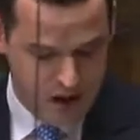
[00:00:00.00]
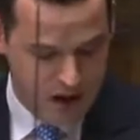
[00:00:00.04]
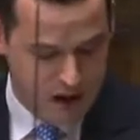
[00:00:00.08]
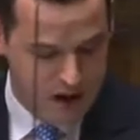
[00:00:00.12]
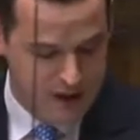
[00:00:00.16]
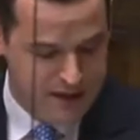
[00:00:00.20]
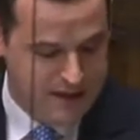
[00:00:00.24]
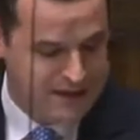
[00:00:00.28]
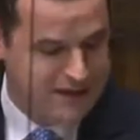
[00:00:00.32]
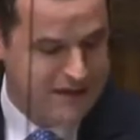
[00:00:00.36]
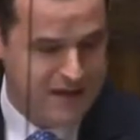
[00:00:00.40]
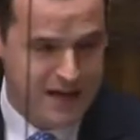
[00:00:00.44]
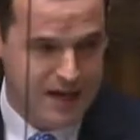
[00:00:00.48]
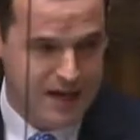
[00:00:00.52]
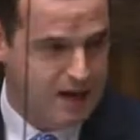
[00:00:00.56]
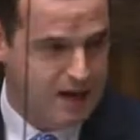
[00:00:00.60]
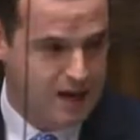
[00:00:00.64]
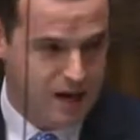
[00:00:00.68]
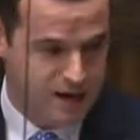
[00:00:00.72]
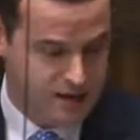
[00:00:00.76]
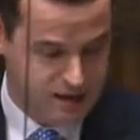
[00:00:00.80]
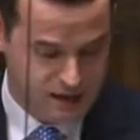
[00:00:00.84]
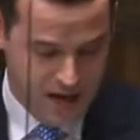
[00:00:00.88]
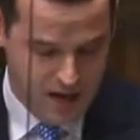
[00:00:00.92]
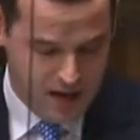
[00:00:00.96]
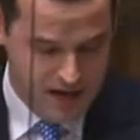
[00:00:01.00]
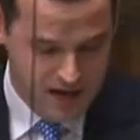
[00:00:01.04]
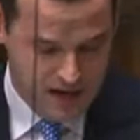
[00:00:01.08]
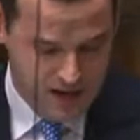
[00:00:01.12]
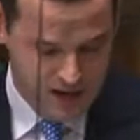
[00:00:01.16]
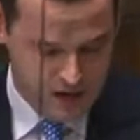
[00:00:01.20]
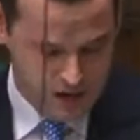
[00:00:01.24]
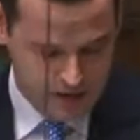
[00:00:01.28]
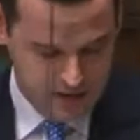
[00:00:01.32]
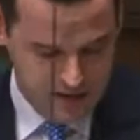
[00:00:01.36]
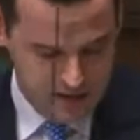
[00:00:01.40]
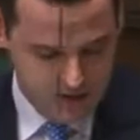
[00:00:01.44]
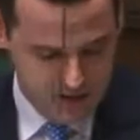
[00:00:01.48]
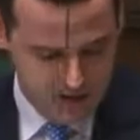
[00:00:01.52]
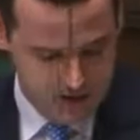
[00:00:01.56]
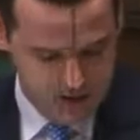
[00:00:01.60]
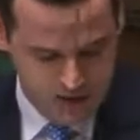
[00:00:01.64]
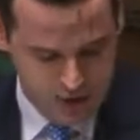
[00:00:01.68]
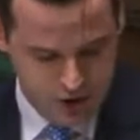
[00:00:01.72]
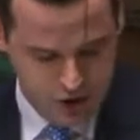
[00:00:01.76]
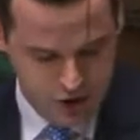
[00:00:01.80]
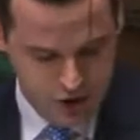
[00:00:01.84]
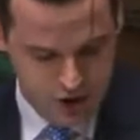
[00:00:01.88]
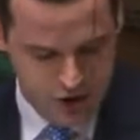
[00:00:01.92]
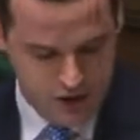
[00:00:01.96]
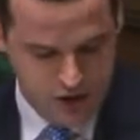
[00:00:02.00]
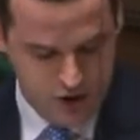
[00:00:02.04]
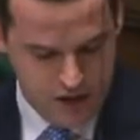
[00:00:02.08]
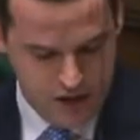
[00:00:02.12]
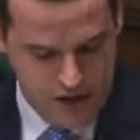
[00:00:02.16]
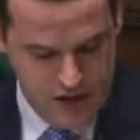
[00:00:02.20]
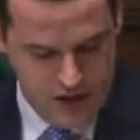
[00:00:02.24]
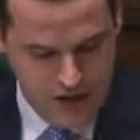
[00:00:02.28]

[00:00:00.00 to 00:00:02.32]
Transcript: I entirely agree that they should.